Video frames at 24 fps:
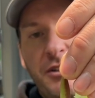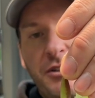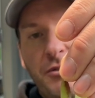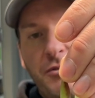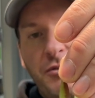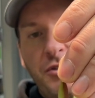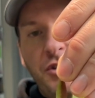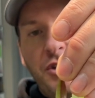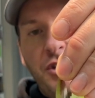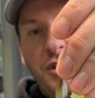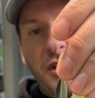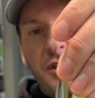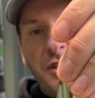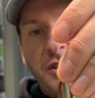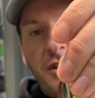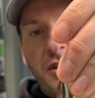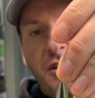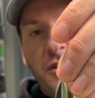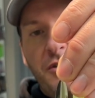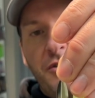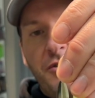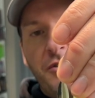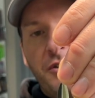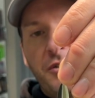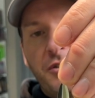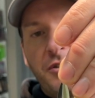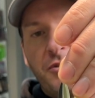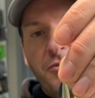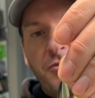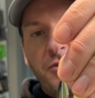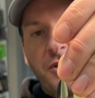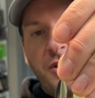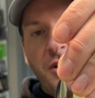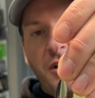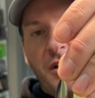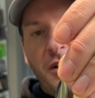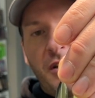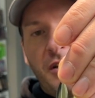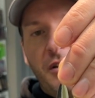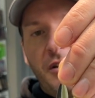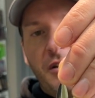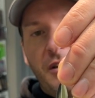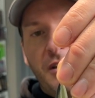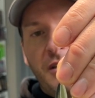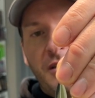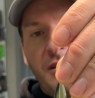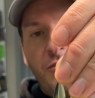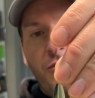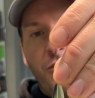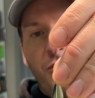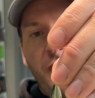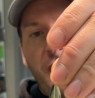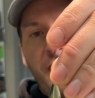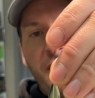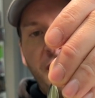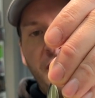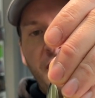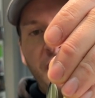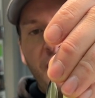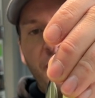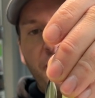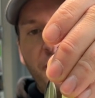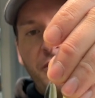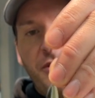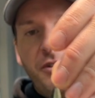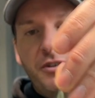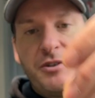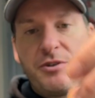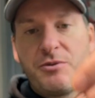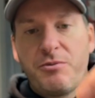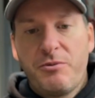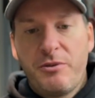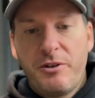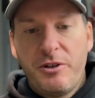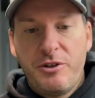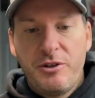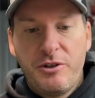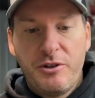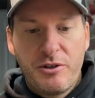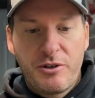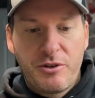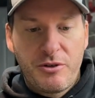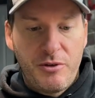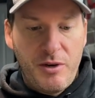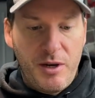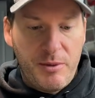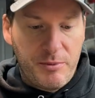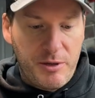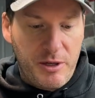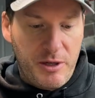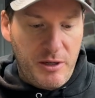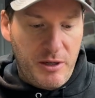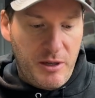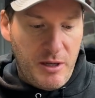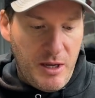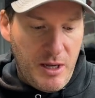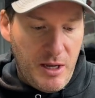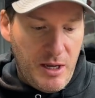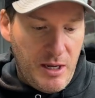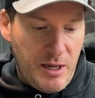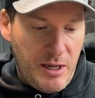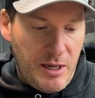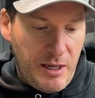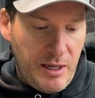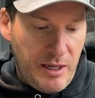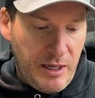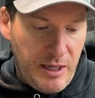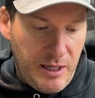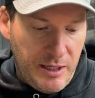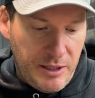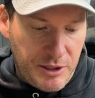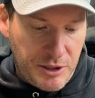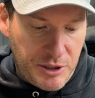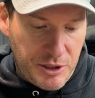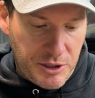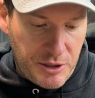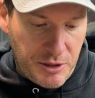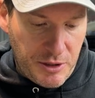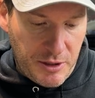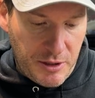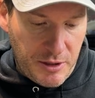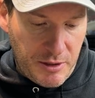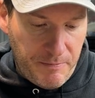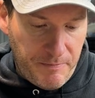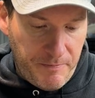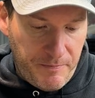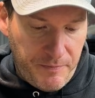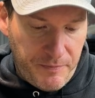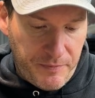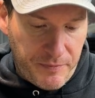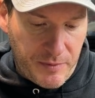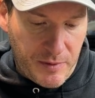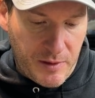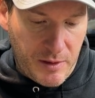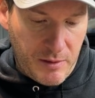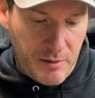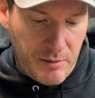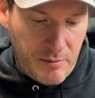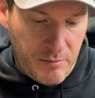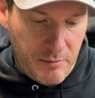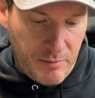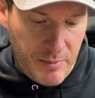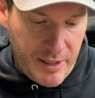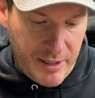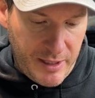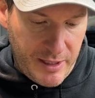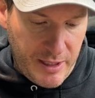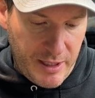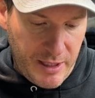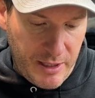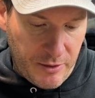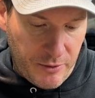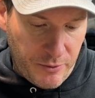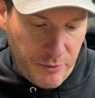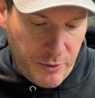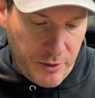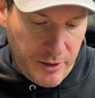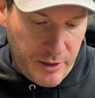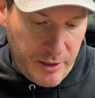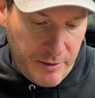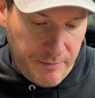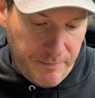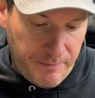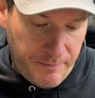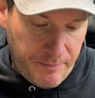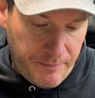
So just under it. So we're talking like right down in this region. So I'm going to insert my nail weight.